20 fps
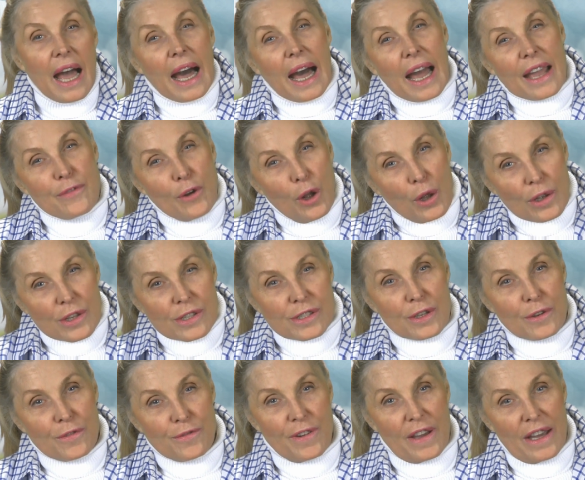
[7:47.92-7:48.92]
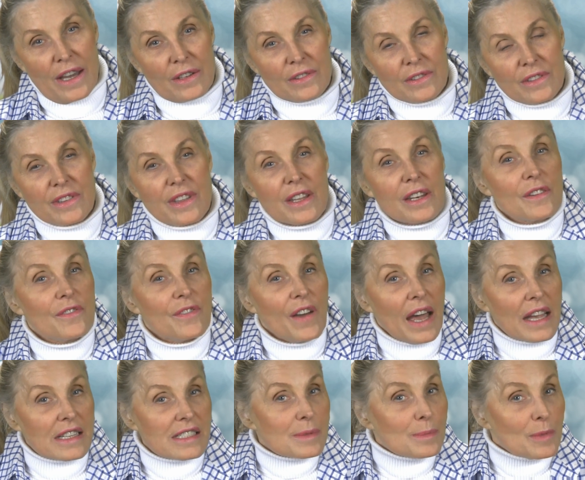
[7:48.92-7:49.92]
I've also found that a
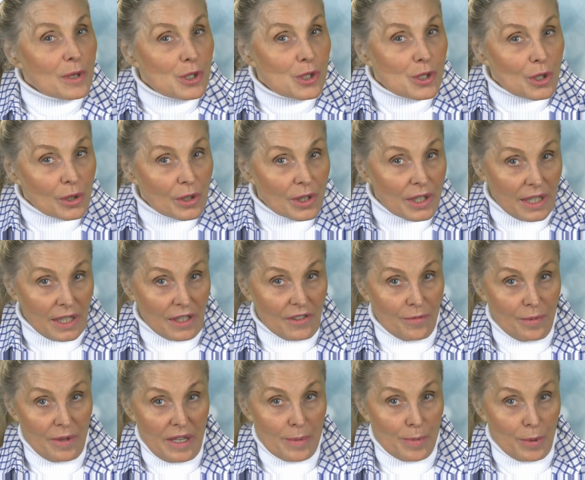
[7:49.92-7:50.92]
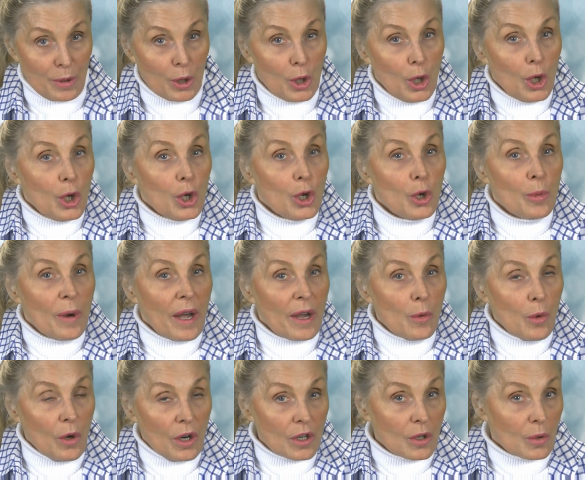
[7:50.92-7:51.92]
vast majority of people whom I
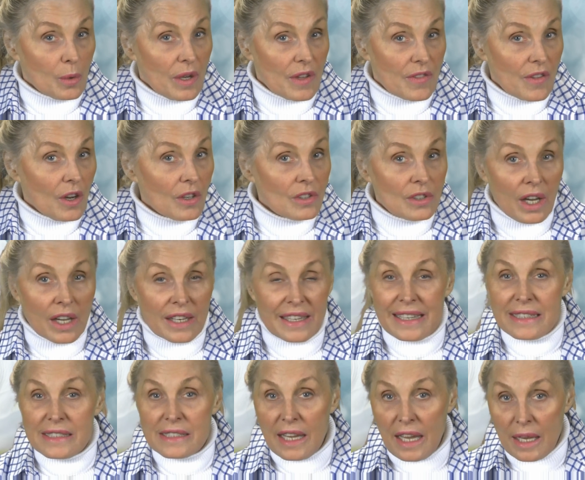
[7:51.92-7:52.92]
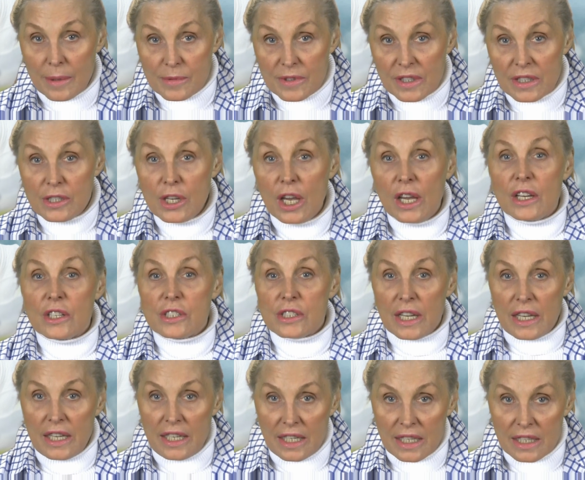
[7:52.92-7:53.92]
work with are not adapted
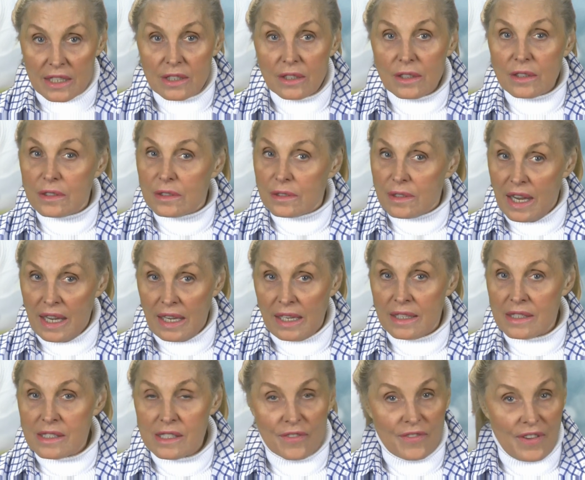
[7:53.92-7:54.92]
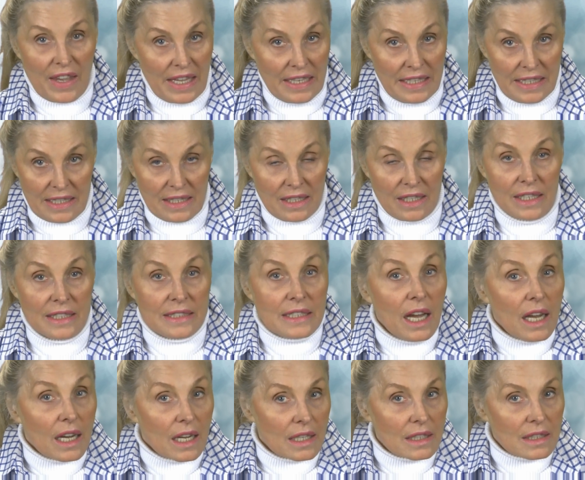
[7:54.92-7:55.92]
to handle grains of any kind
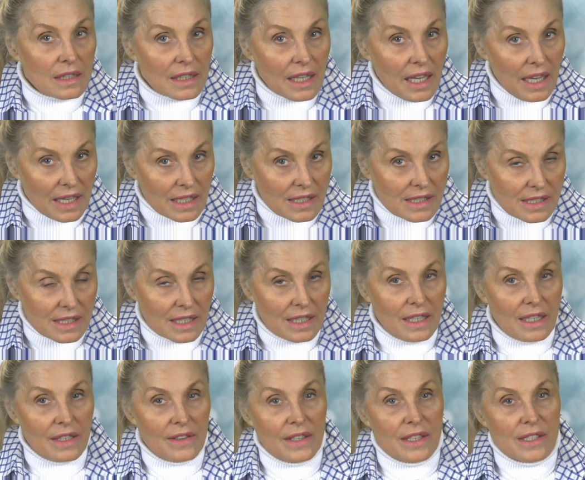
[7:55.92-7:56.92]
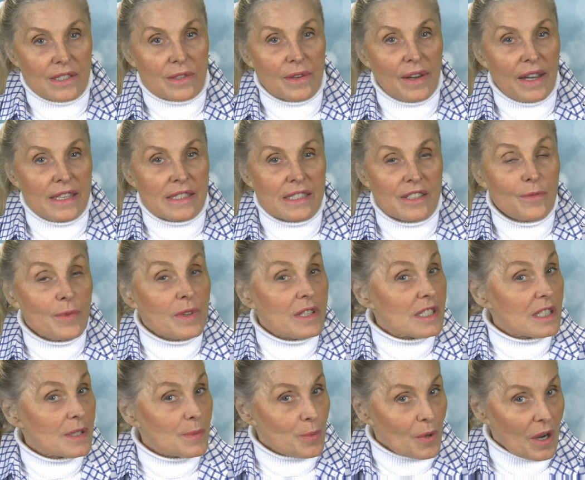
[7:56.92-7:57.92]
unless these grains have been
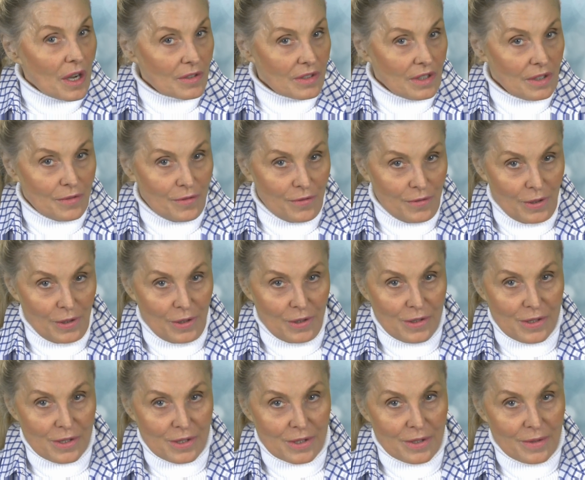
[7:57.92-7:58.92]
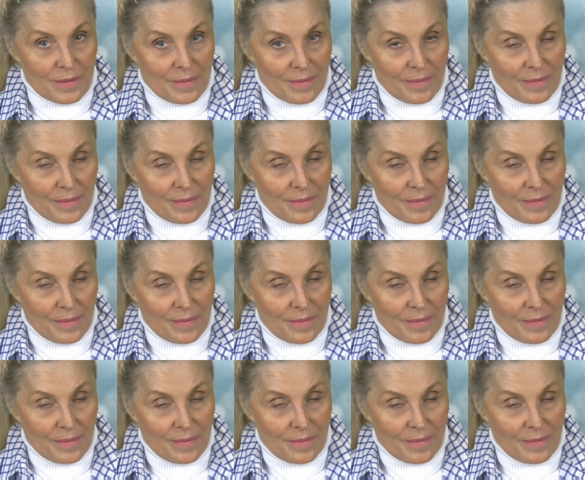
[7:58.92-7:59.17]
sprouted first.